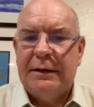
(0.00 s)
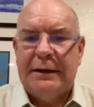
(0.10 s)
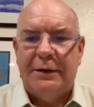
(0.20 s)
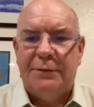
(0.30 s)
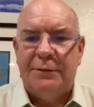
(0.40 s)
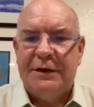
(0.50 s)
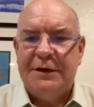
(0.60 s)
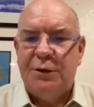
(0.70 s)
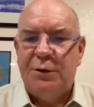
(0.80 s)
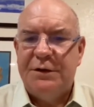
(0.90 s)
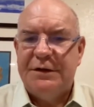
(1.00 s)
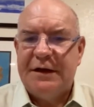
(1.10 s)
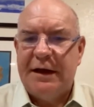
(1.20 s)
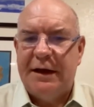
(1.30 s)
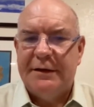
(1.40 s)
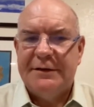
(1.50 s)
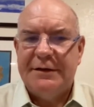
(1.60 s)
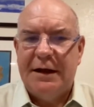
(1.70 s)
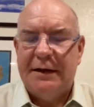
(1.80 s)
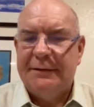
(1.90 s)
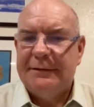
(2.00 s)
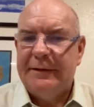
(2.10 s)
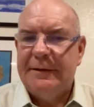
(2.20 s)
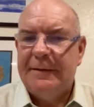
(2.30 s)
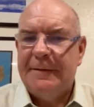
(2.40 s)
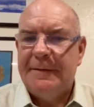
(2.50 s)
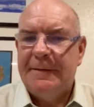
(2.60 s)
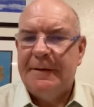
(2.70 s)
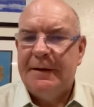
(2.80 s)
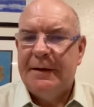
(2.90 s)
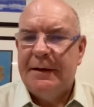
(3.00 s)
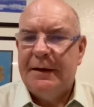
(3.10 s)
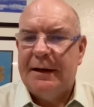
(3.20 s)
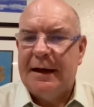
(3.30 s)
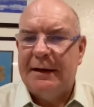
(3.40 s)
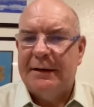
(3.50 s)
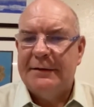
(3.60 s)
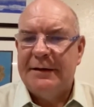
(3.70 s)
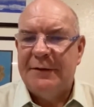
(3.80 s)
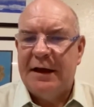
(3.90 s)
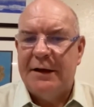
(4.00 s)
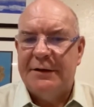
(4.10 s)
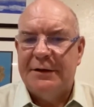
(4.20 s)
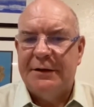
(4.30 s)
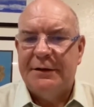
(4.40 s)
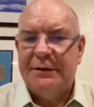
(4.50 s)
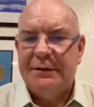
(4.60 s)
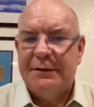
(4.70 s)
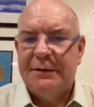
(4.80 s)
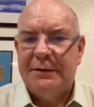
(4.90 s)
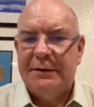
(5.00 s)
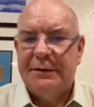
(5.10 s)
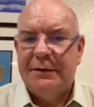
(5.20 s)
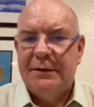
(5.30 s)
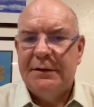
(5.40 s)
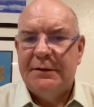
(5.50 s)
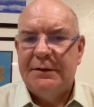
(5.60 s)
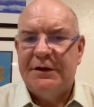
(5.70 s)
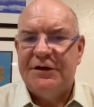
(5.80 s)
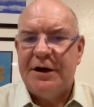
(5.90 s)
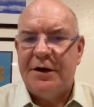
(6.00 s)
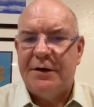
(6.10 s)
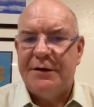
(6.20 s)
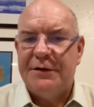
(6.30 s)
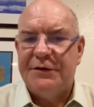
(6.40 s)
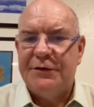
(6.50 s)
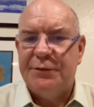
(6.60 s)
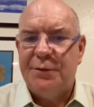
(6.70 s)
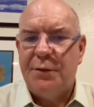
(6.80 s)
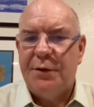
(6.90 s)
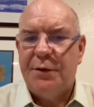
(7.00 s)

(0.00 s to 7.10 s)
I don't really know what to say. It's not, I can't seem to get it to share on the Zoom.